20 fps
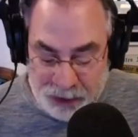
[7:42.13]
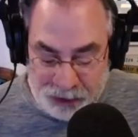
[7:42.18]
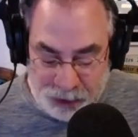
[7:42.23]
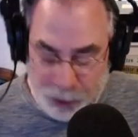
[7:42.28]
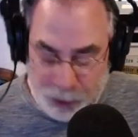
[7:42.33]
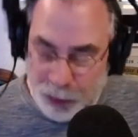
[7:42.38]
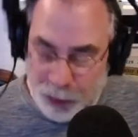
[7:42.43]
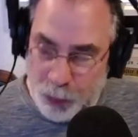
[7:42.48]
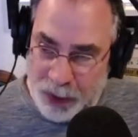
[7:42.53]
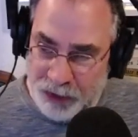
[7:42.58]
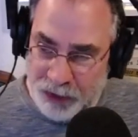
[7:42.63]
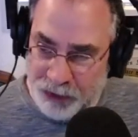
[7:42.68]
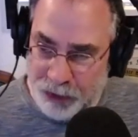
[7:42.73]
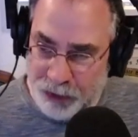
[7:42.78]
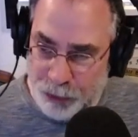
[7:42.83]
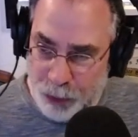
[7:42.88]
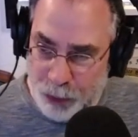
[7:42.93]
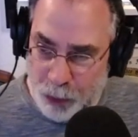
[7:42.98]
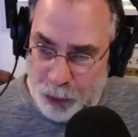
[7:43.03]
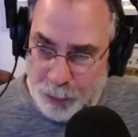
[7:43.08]
So he went into
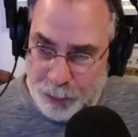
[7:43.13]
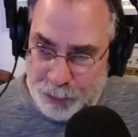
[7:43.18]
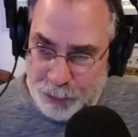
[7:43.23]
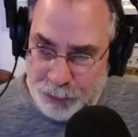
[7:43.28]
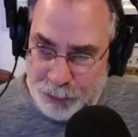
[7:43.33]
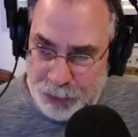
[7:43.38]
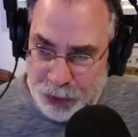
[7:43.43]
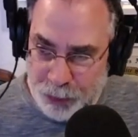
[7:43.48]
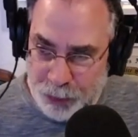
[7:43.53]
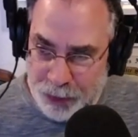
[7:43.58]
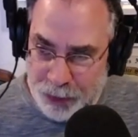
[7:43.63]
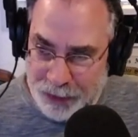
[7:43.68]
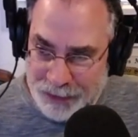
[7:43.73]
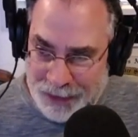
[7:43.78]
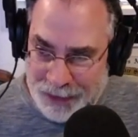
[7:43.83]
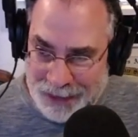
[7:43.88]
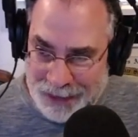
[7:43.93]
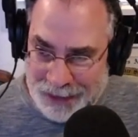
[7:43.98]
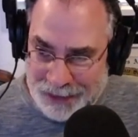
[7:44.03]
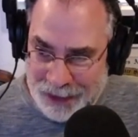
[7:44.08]
the ROPE unit,
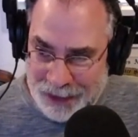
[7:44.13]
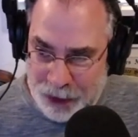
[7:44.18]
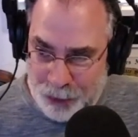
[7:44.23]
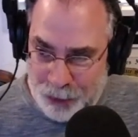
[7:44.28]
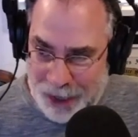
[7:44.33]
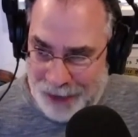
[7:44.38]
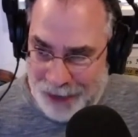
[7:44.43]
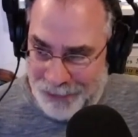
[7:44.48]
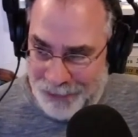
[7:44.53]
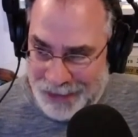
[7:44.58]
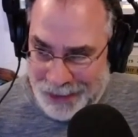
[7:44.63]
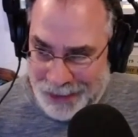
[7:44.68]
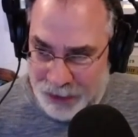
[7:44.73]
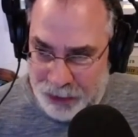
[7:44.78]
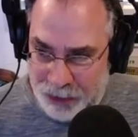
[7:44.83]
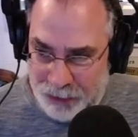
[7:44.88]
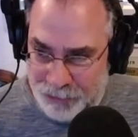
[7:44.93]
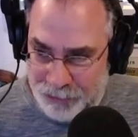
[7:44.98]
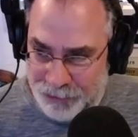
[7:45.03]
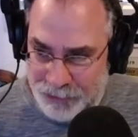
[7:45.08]
I think around the
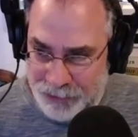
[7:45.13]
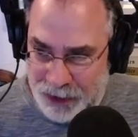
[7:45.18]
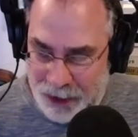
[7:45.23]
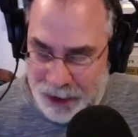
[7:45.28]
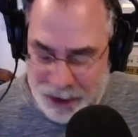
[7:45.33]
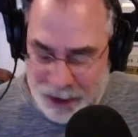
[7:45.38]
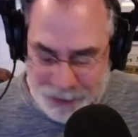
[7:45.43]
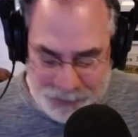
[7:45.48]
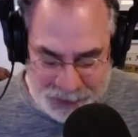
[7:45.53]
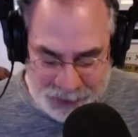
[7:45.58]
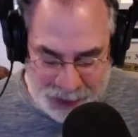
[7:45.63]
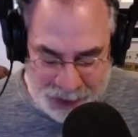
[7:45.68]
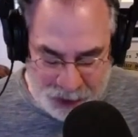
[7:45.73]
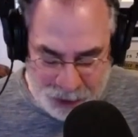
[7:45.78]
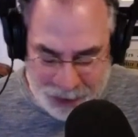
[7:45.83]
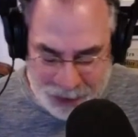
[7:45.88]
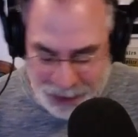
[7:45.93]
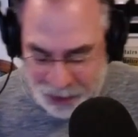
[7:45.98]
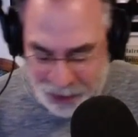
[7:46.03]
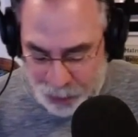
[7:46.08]
end of, I don't know,
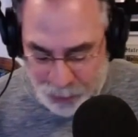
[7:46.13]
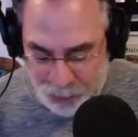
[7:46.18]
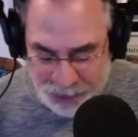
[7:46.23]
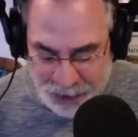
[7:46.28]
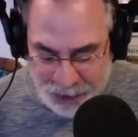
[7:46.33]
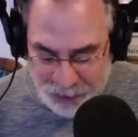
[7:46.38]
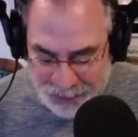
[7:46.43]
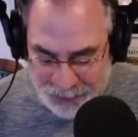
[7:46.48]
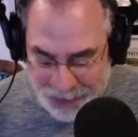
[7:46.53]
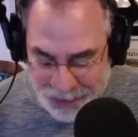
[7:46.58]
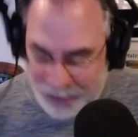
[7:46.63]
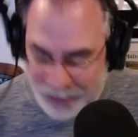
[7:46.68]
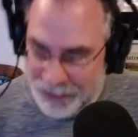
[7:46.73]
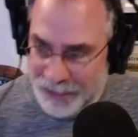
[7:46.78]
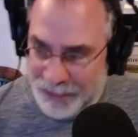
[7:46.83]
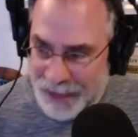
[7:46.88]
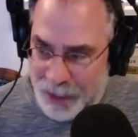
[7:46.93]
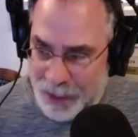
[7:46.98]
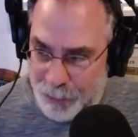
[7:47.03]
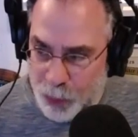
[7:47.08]
I got it over here, the date.
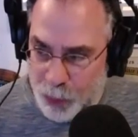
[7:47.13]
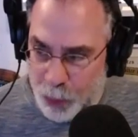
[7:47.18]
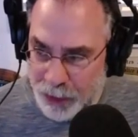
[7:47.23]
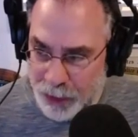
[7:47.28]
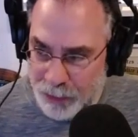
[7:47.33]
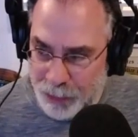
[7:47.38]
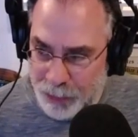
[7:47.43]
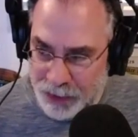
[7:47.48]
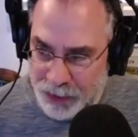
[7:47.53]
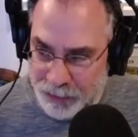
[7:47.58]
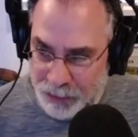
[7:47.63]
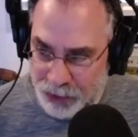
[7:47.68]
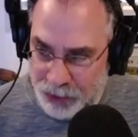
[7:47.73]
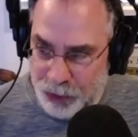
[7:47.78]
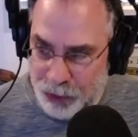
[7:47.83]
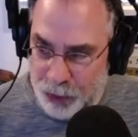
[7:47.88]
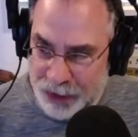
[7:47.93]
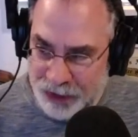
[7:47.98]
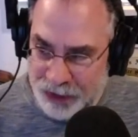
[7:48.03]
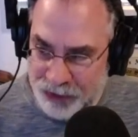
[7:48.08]
That's not important, but
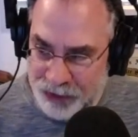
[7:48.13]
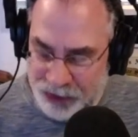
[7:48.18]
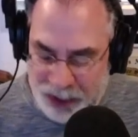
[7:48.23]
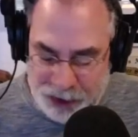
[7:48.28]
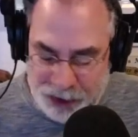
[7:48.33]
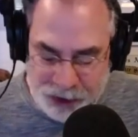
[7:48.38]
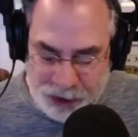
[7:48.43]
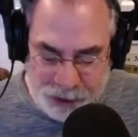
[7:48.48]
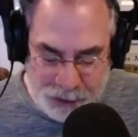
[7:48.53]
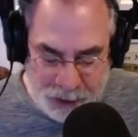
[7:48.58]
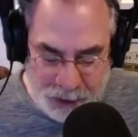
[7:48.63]
during his tenure.